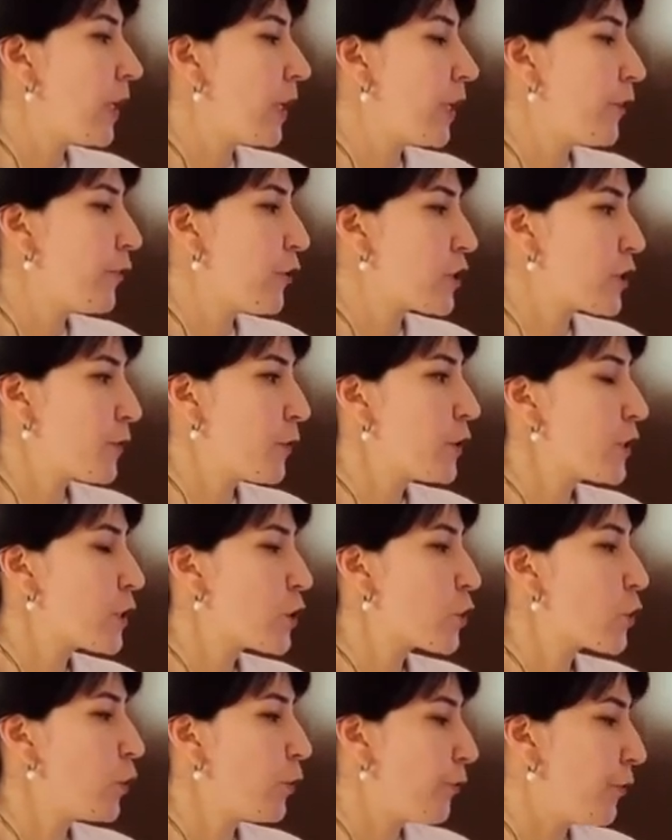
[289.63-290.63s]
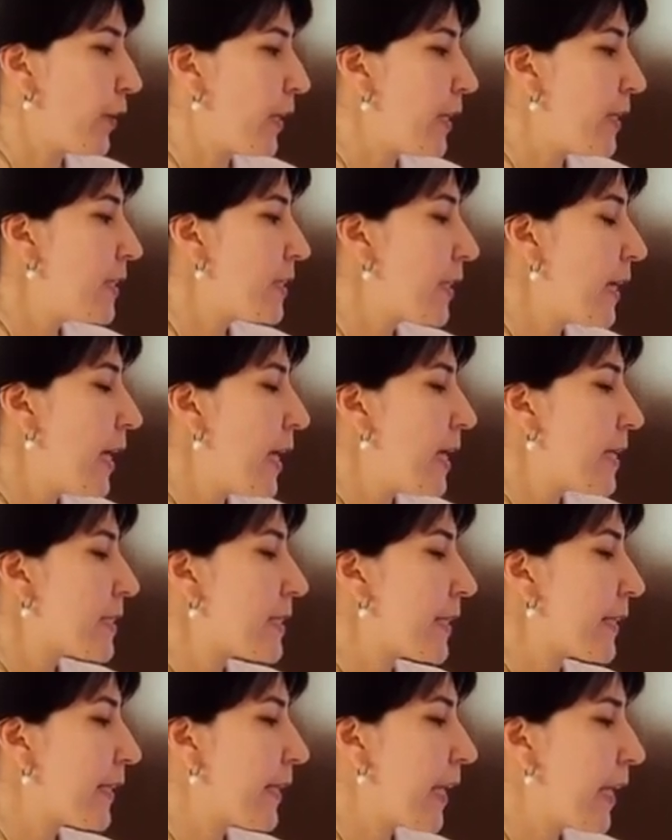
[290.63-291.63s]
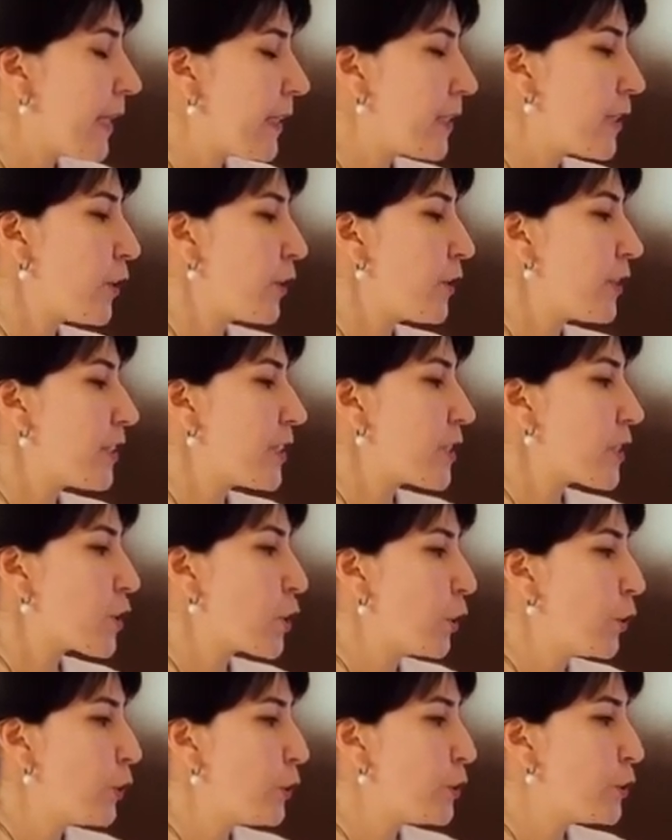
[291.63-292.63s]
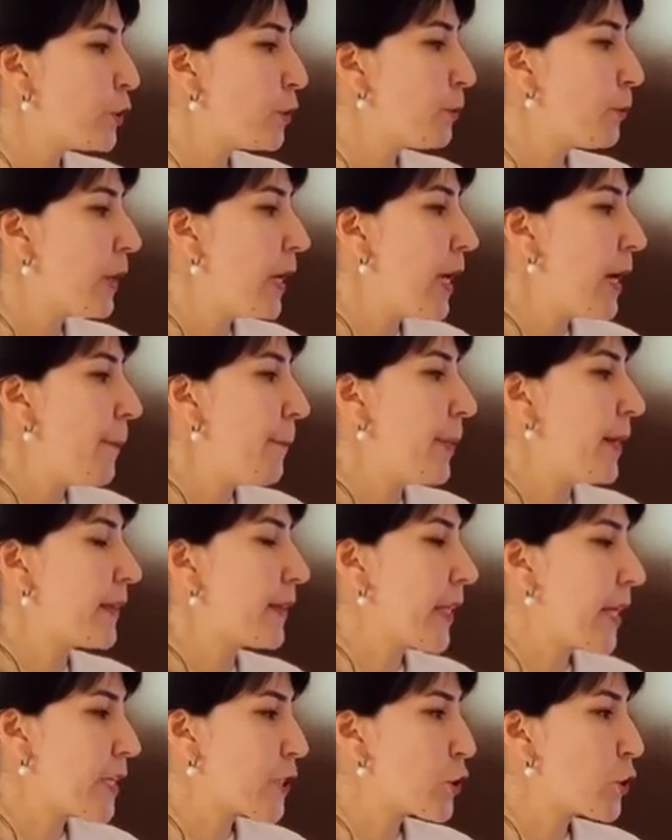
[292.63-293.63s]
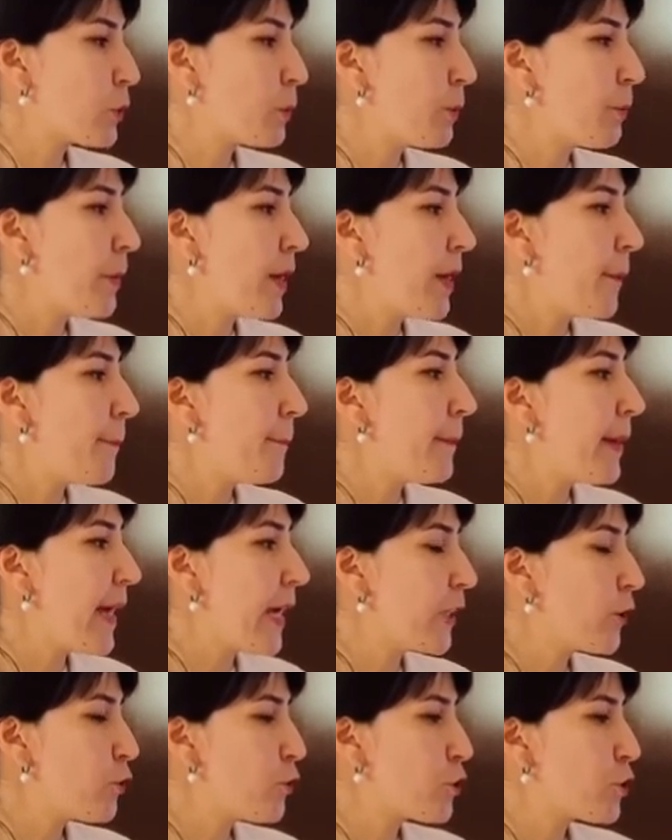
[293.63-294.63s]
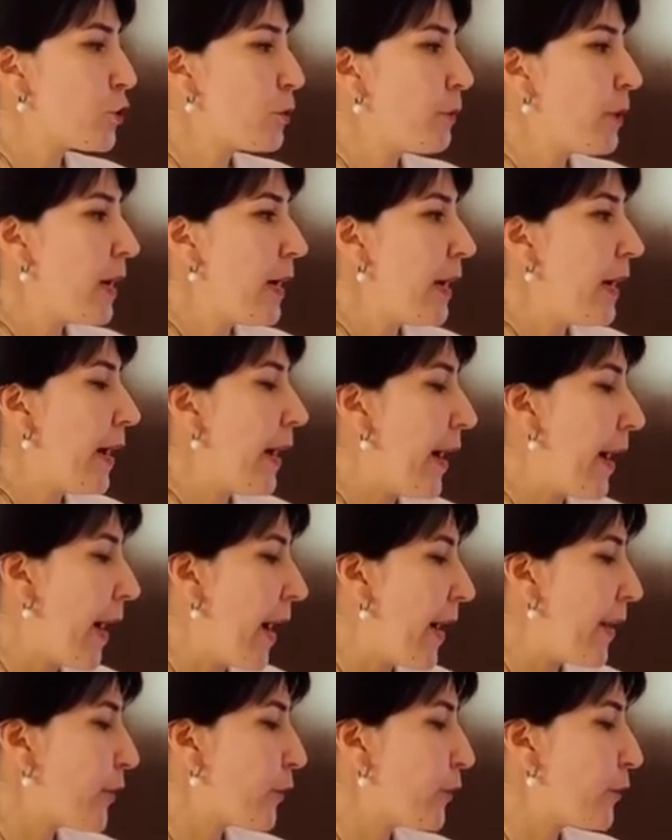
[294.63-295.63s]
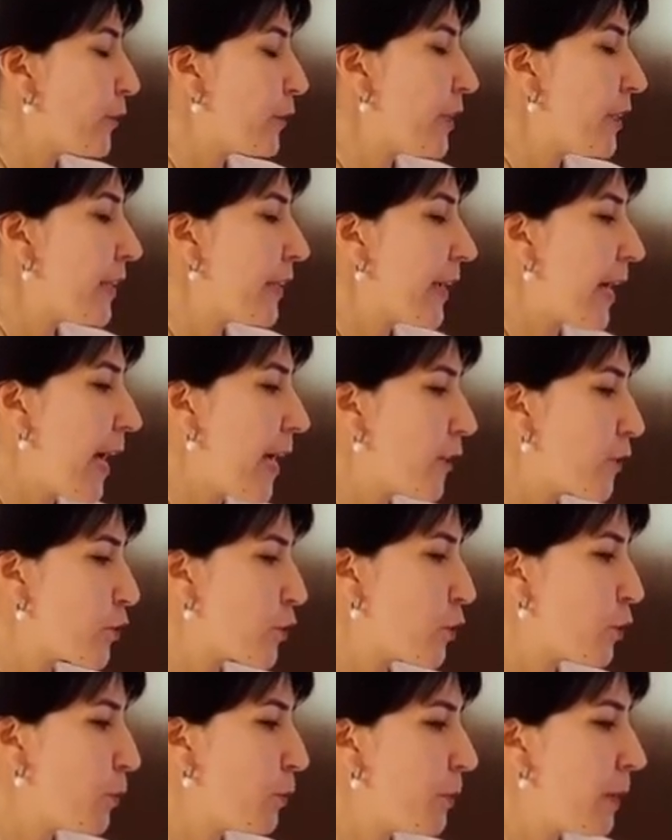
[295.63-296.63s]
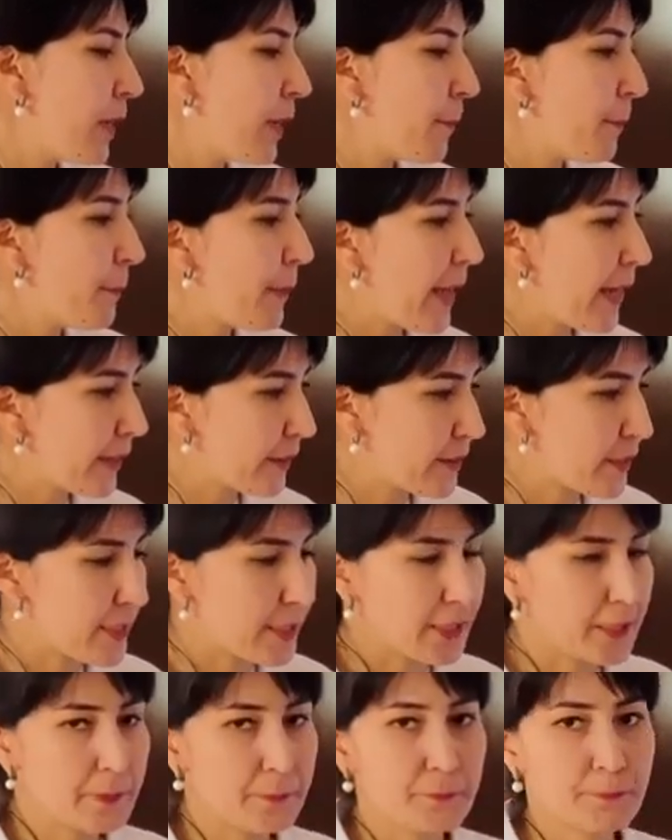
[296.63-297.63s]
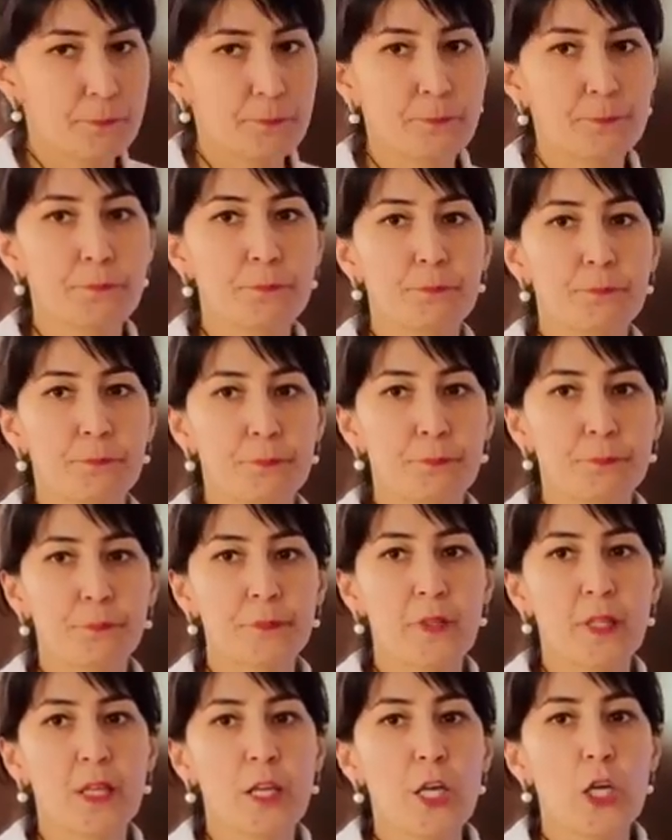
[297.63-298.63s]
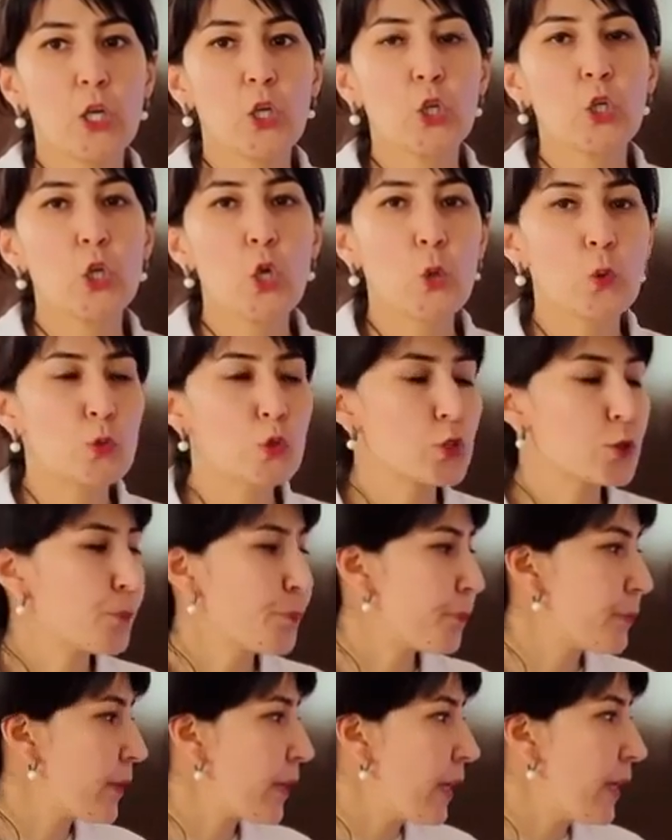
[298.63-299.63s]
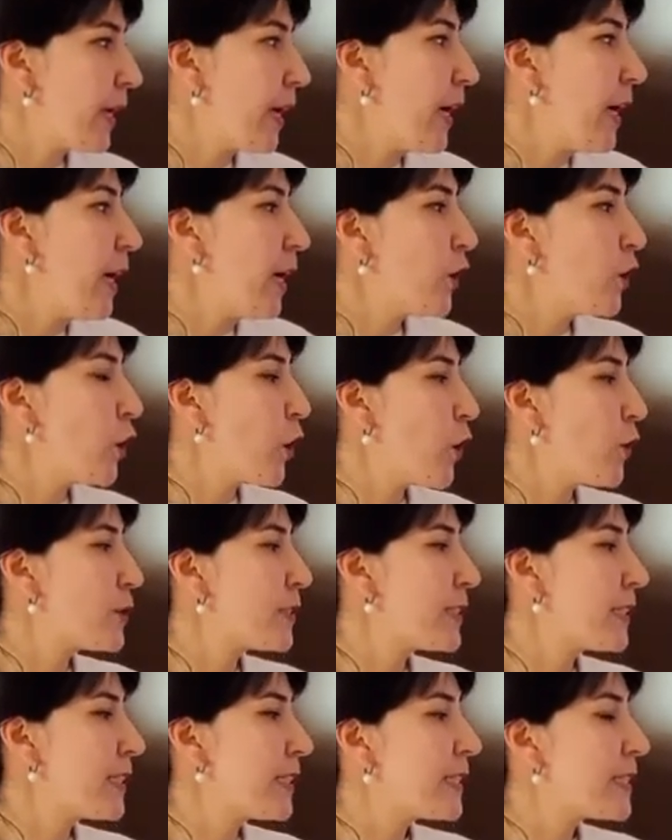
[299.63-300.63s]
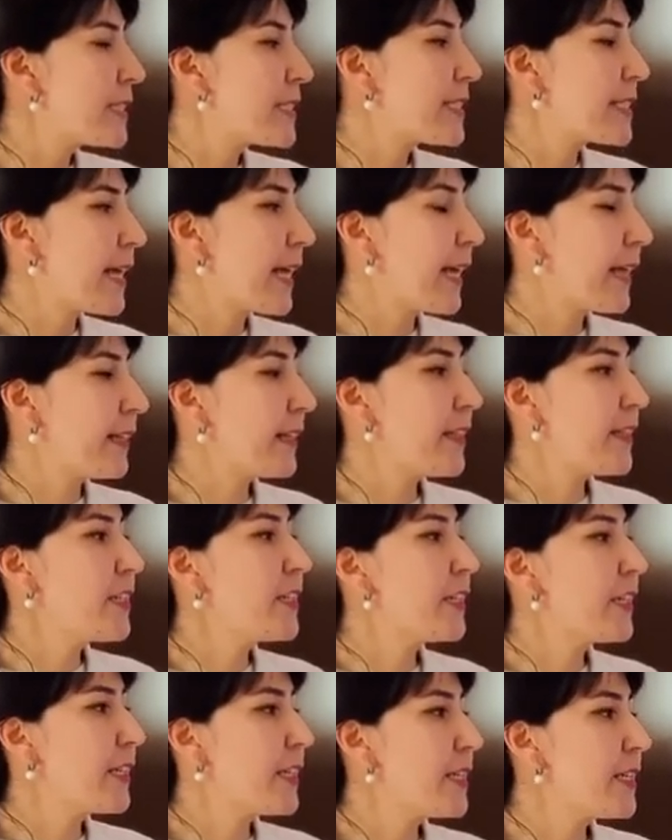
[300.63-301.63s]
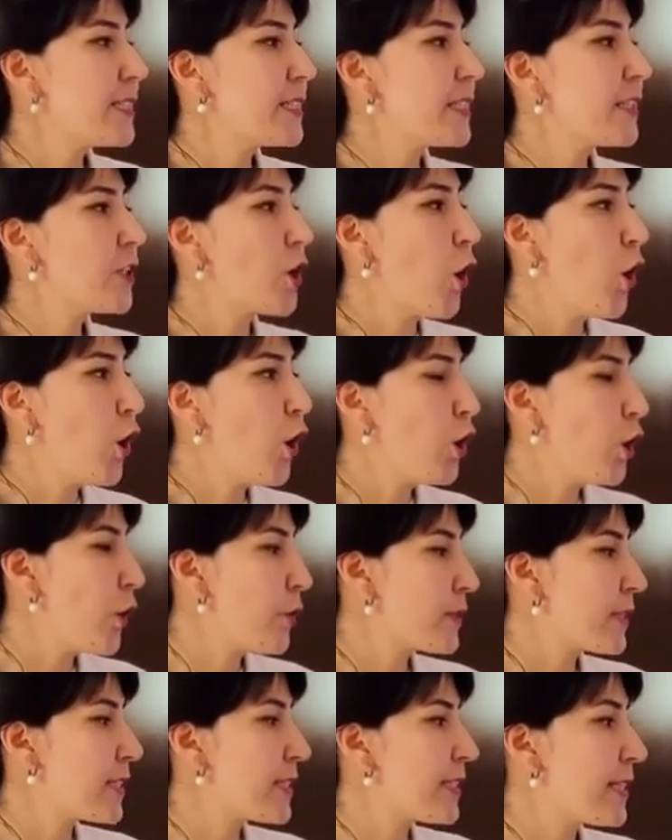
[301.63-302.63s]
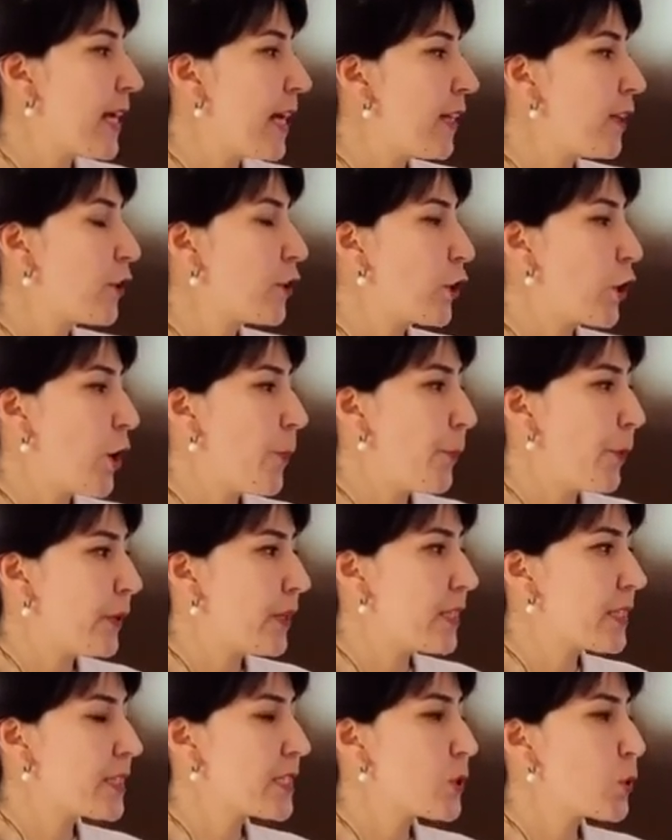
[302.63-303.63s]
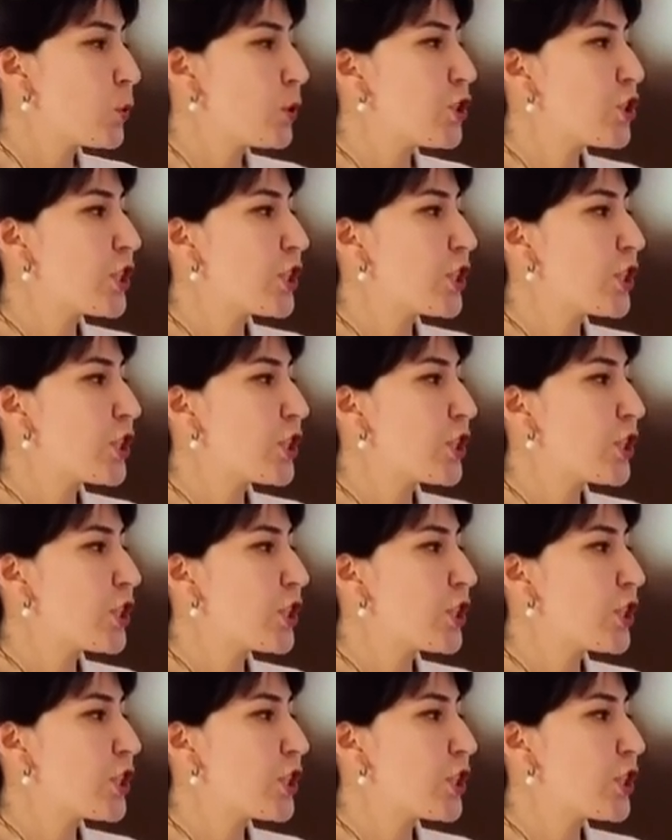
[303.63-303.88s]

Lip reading: phosphate sulfate, the cation solutum, potassium, magnesium, iron, calcium, magnesium. Growth. Growth an increase in all of the cell components which